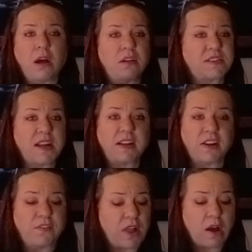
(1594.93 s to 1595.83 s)

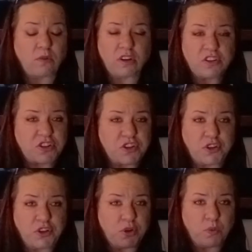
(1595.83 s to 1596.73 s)
sending flowers
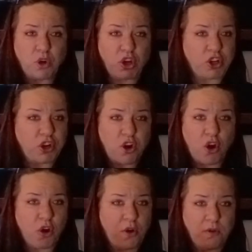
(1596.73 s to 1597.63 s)
to your work, your
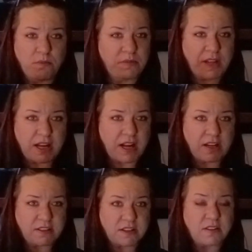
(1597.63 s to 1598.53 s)
home, that
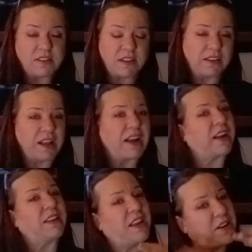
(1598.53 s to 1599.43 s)
kind of stuff. It's
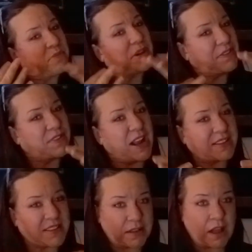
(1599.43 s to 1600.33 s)
like a little bit of
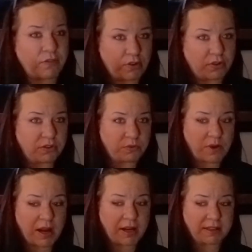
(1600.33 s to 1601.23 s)
next level,
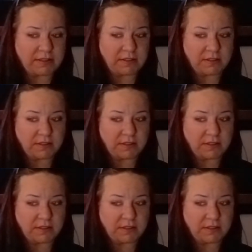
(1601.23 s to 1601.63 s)
right?